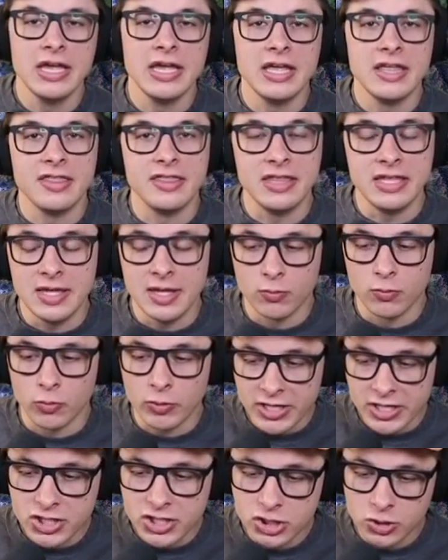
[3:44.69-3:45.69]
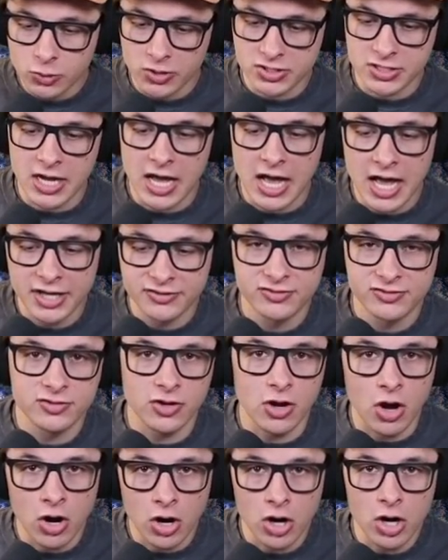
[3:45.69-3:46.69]
the resource costs
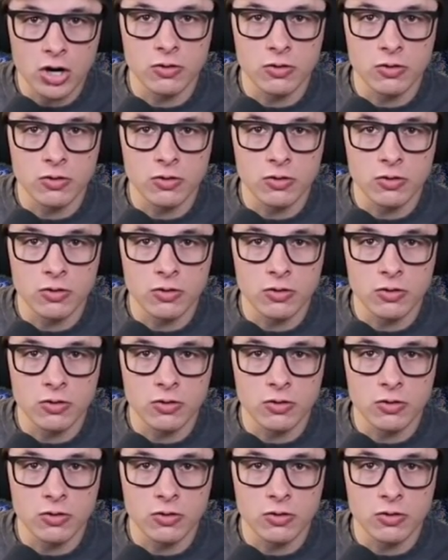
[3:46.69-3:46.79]
are